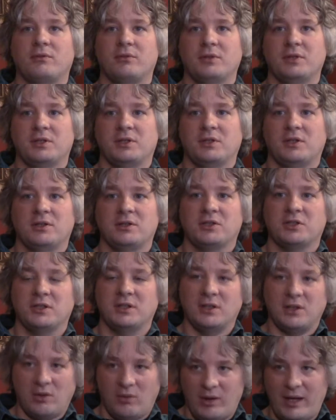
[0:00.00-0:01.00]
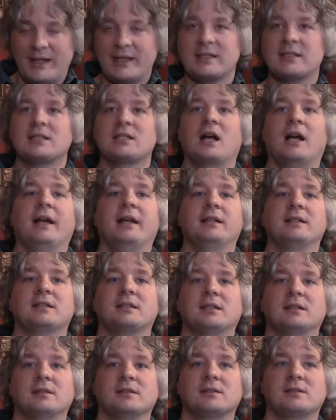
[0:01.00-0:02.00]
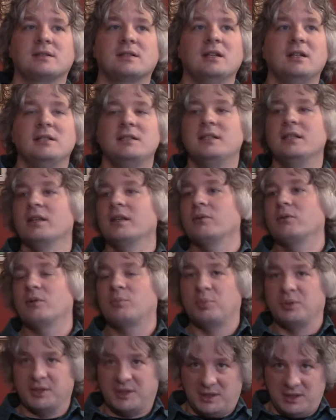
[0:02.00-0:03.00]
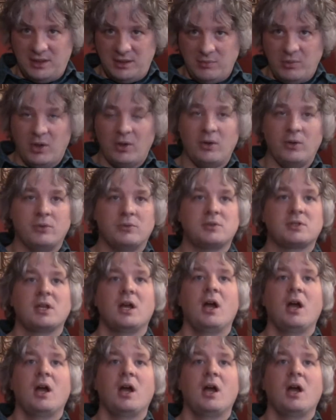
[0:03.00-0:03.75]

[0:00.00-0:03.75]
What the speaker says: research in the noetic sciences dealing with placebos,